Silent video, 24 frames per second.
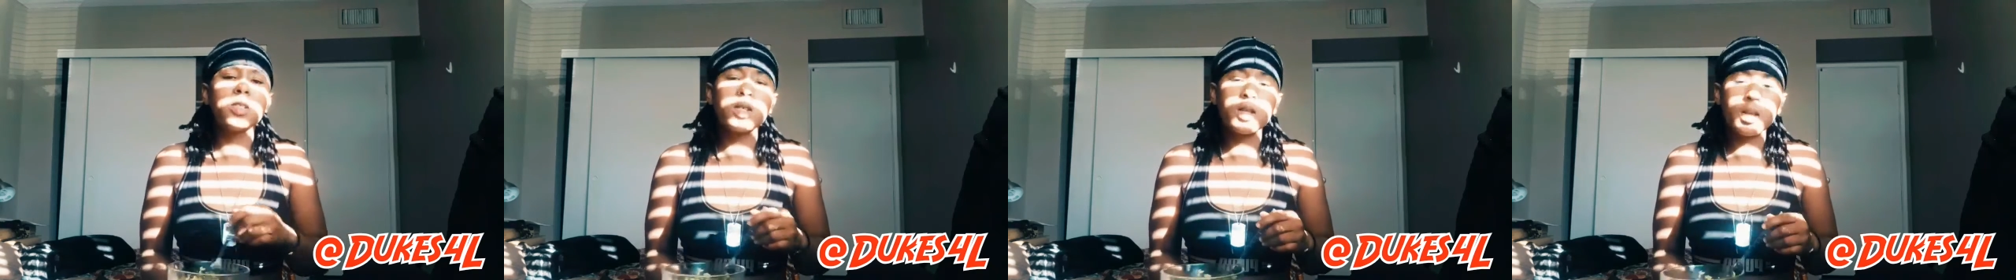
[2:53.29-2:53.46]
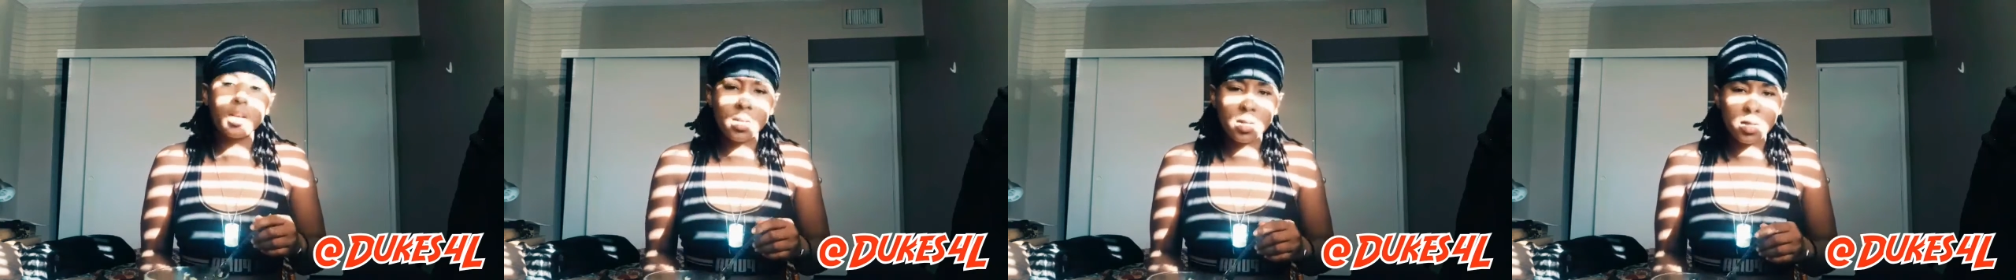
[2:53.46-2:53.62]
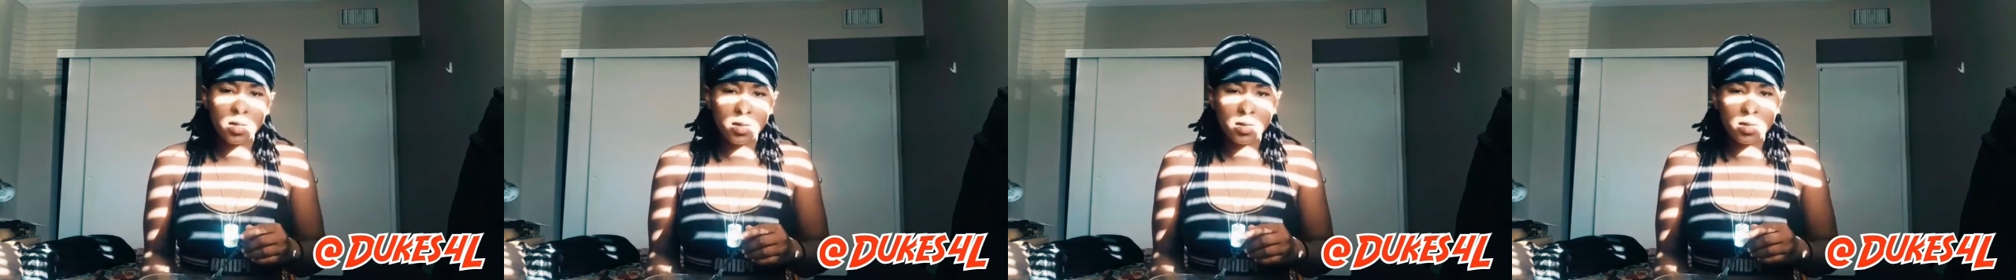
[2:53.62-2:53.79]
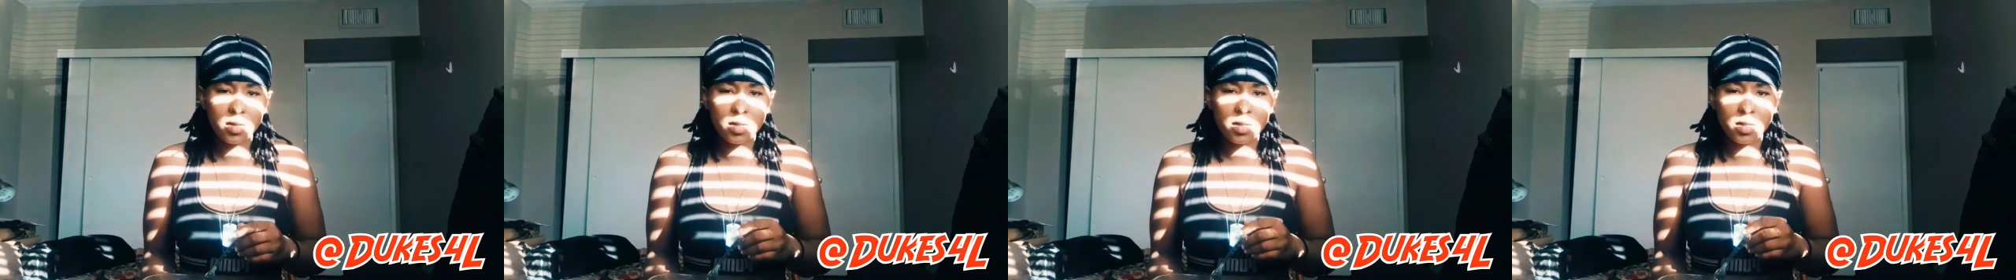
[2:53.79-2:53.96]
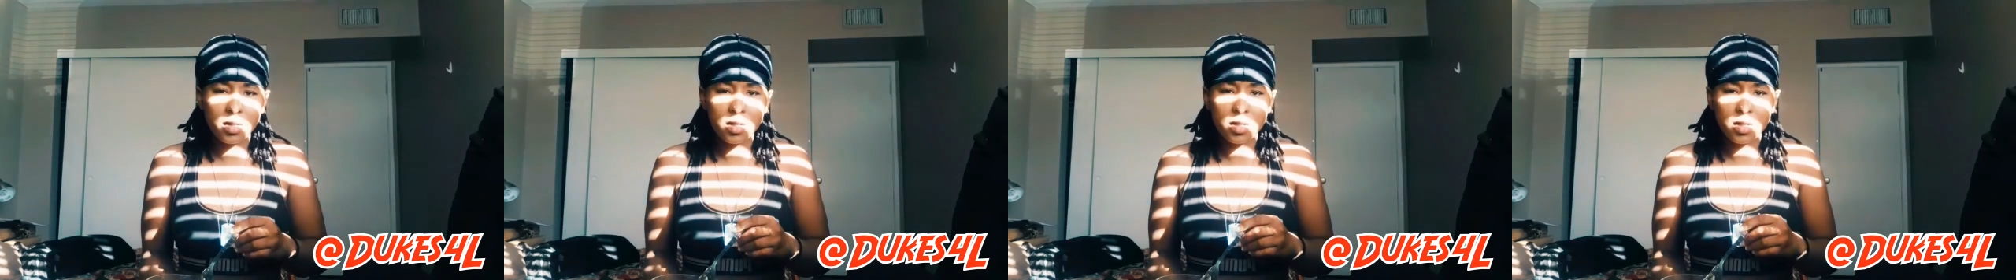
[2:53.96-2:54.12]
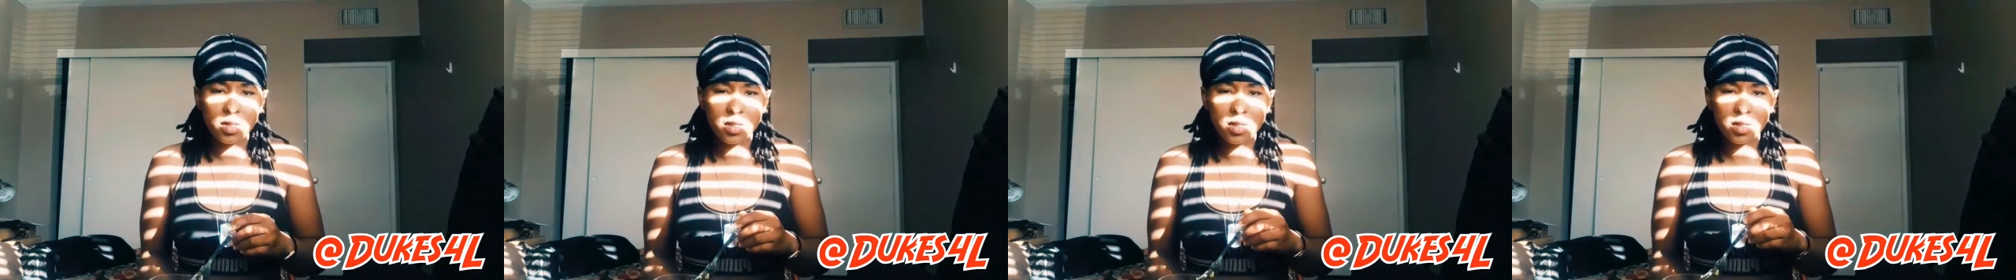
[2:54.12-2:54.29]
stud,
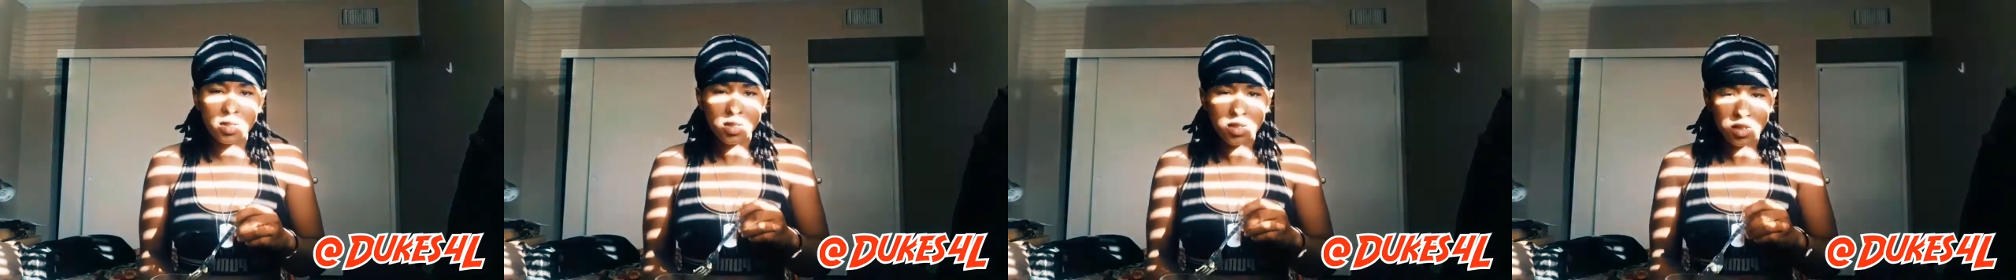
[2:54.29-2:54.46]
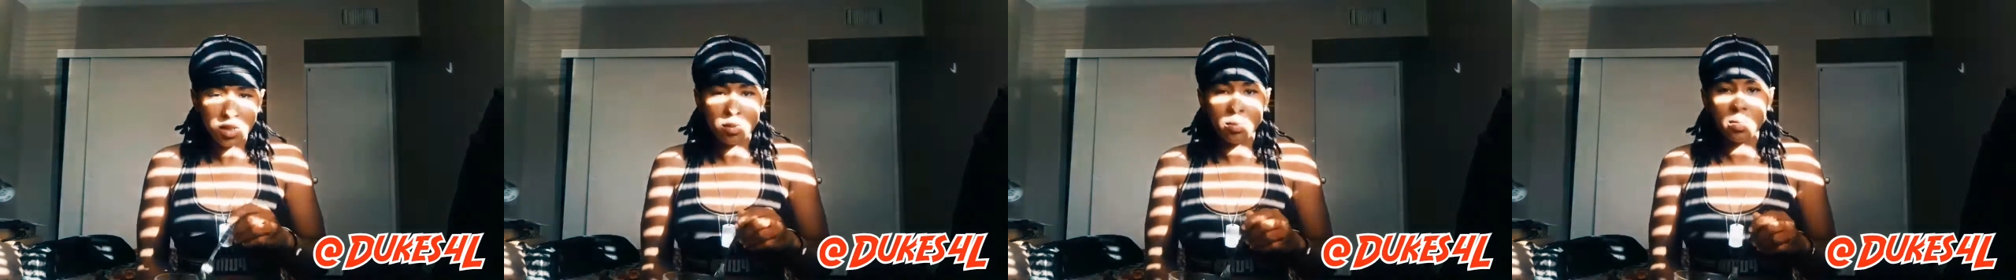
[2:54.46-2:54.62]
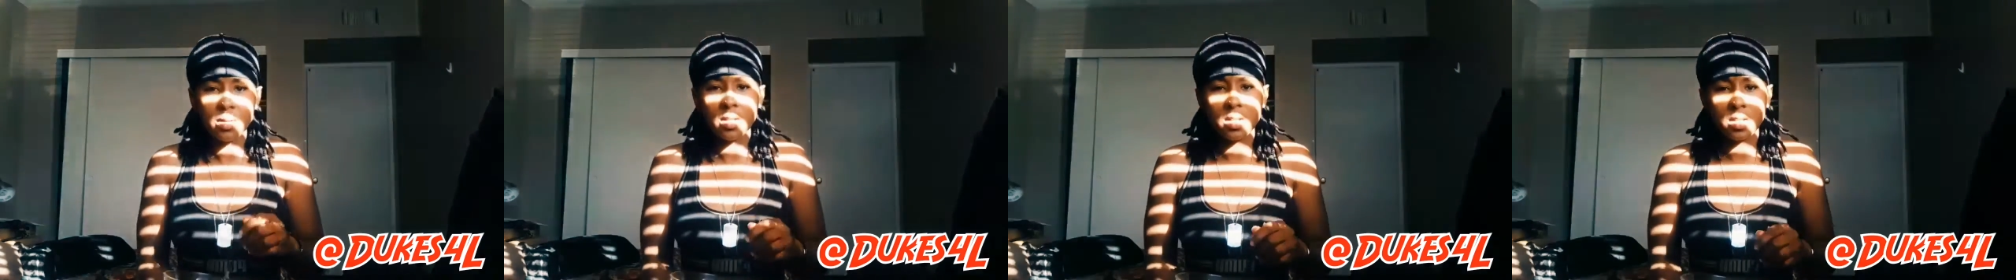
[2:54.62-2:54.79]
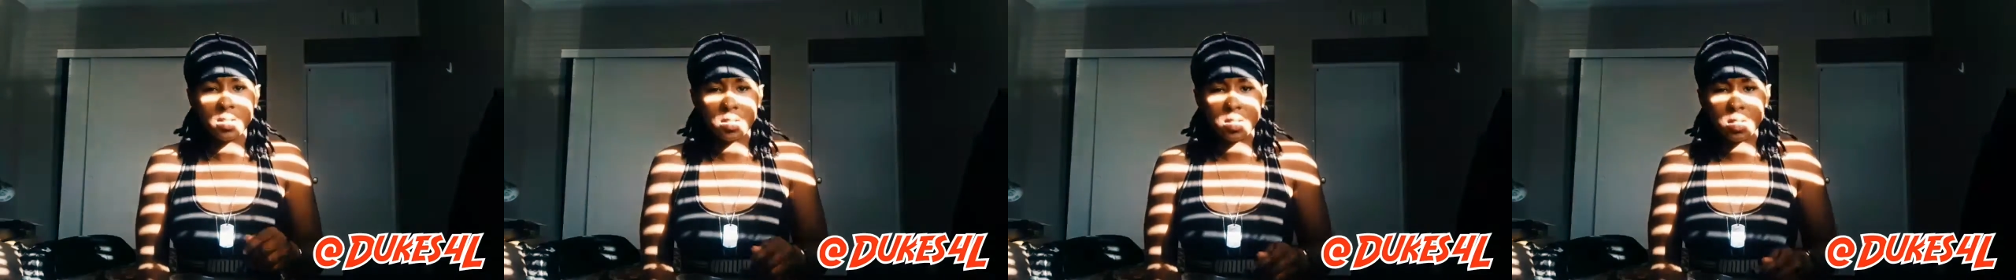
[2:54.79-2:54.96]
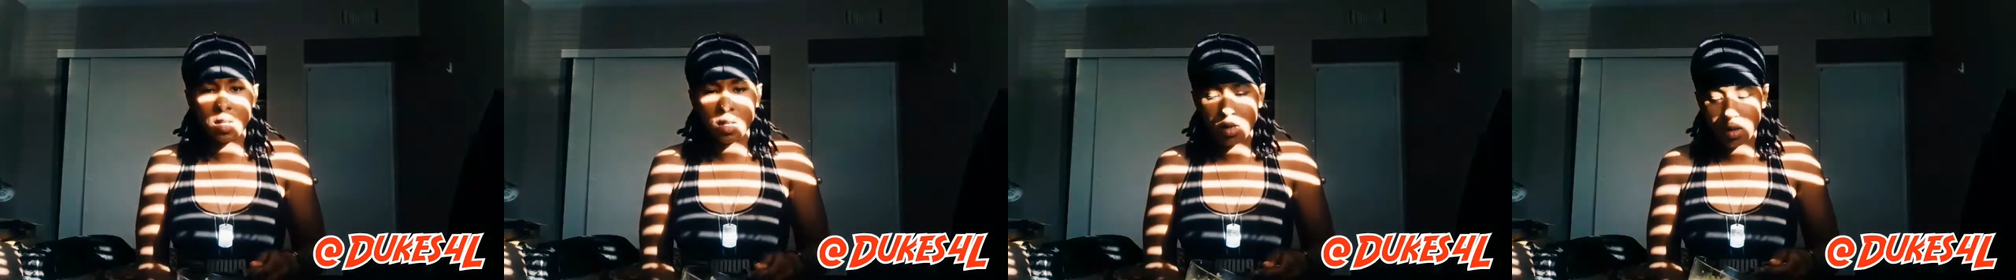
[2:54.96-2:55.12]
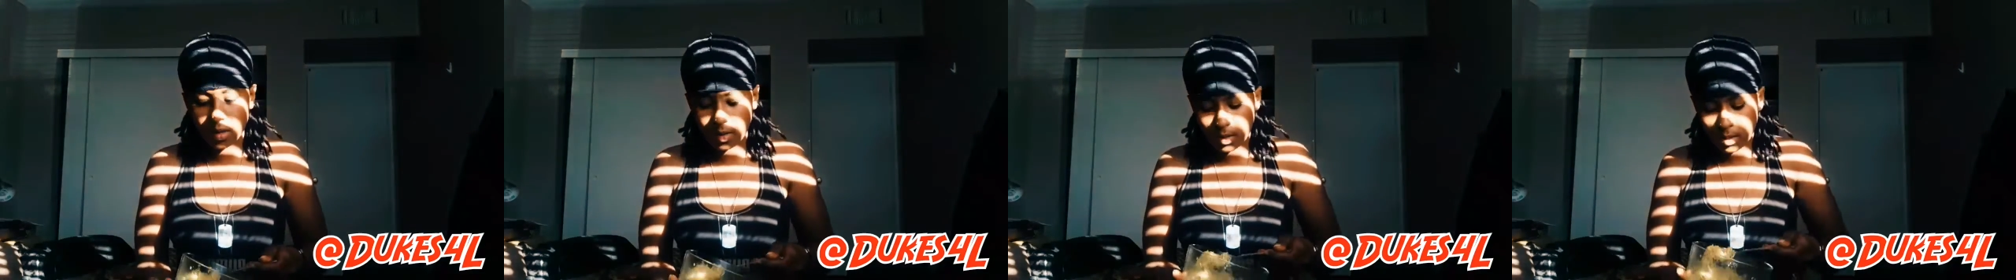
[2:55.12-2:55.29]
to be
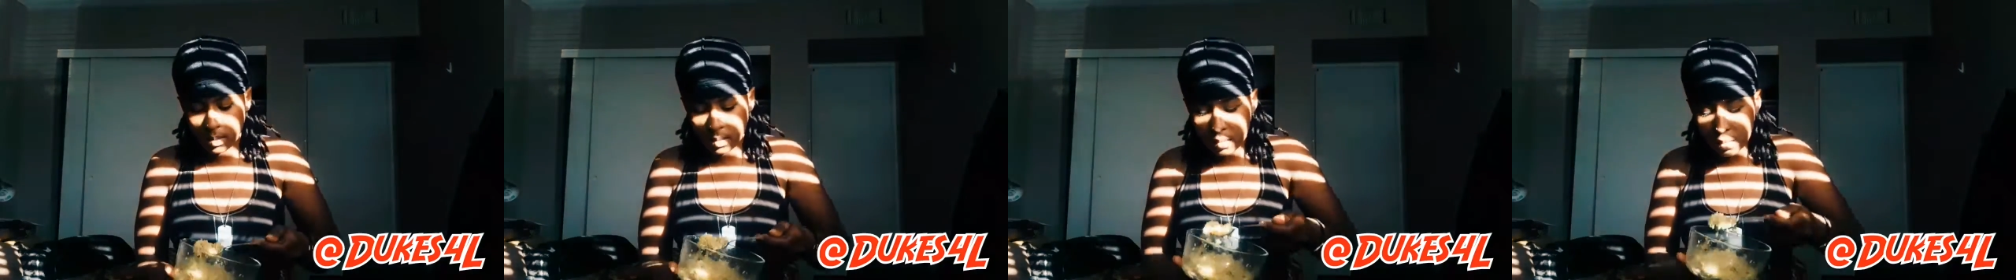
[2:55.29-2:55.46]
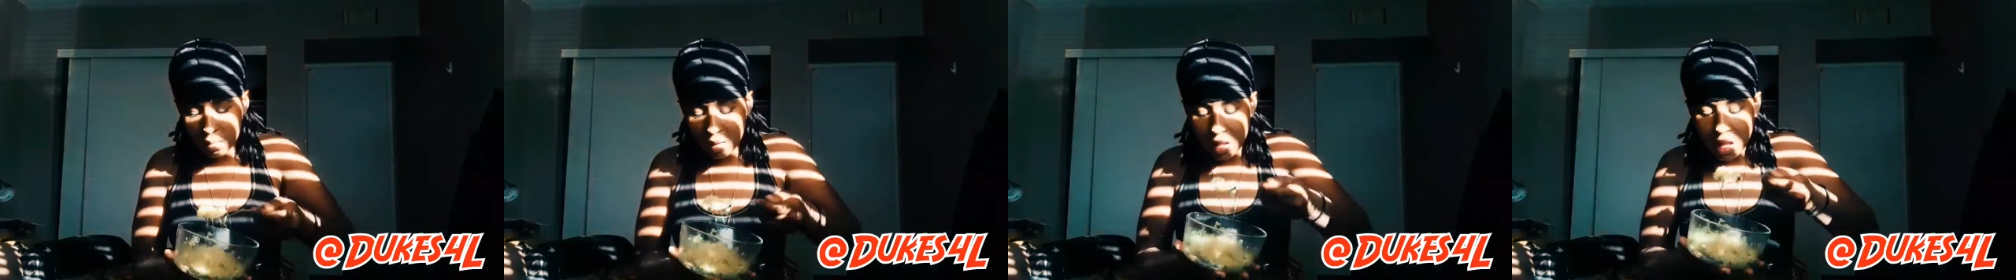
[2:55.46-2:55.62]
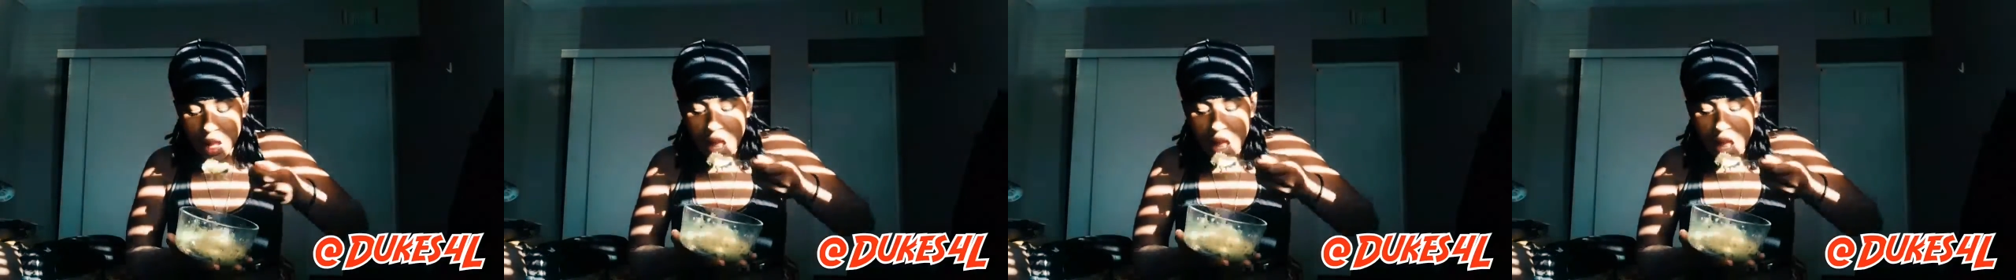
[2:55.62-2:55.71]
exact.